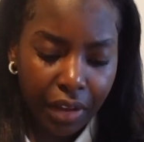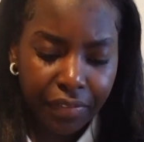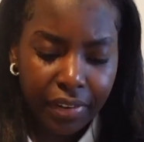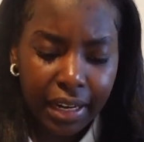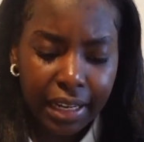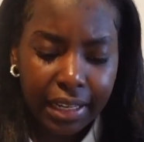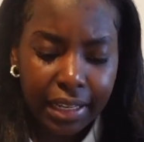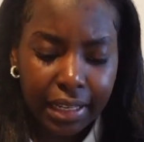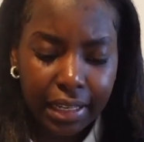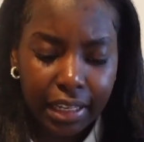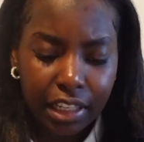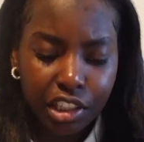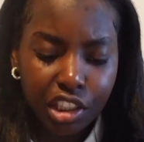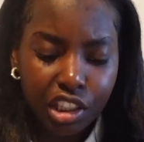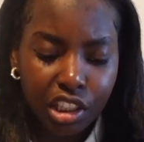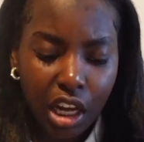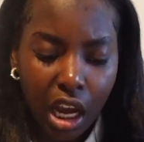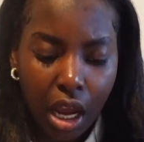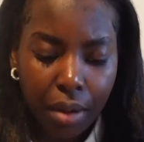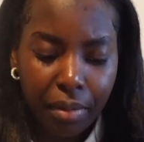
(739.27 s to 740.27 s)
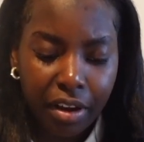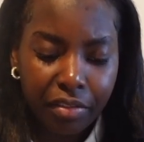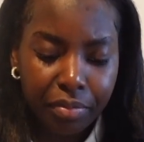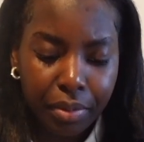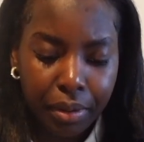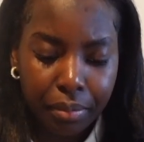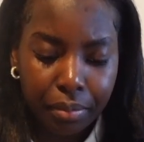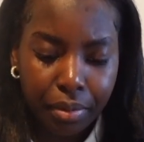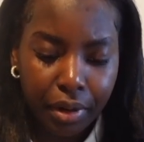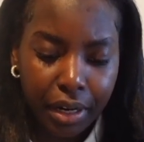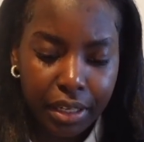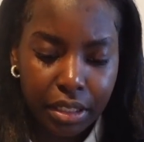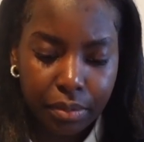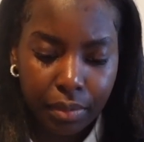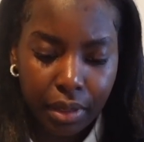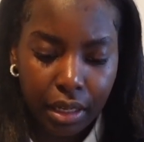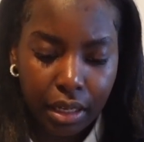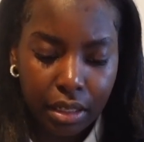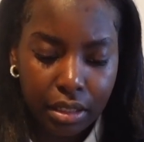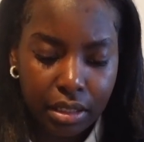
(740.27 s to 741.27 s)
I feel like each time I've been
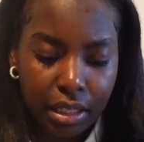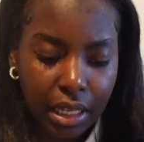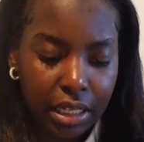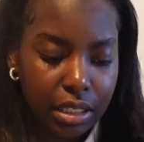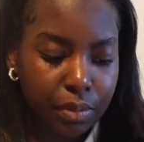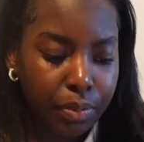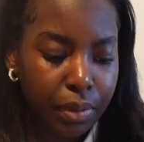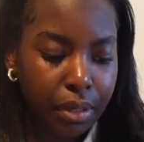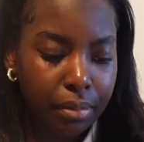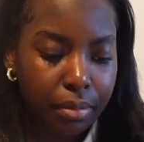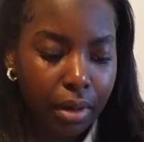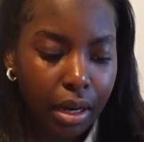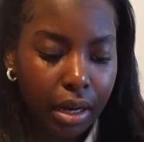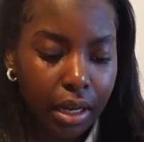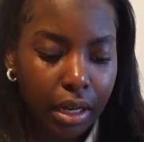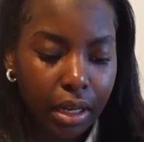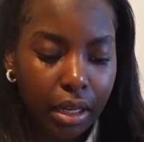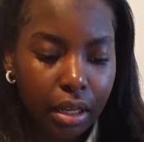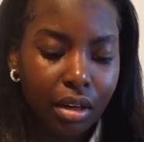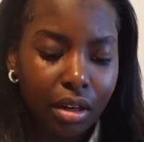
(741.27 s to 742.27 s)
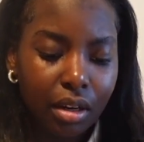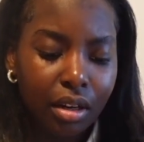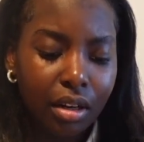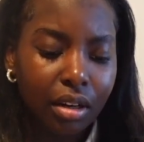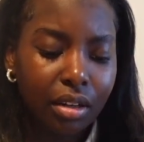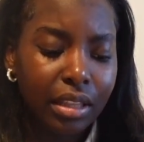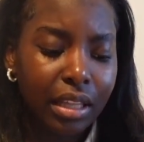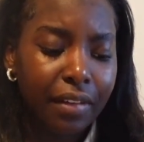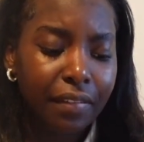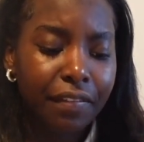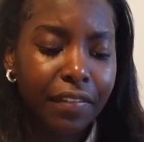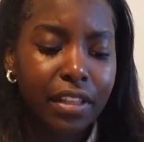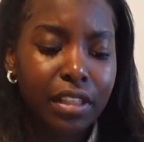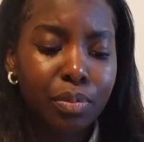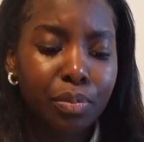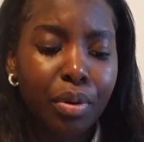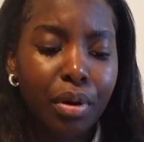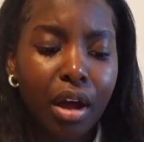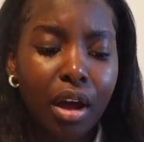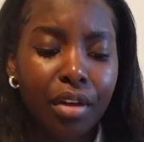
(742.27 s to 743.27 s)
bridesmaids, that's been my, oh, that
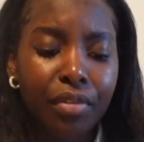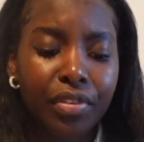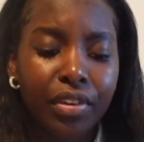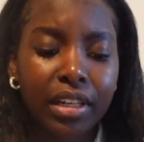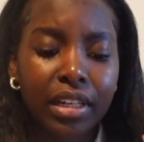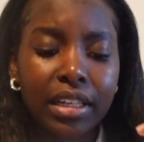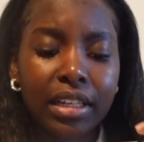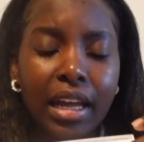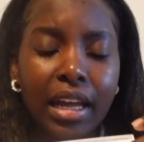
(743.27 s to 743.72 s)
fits perfectly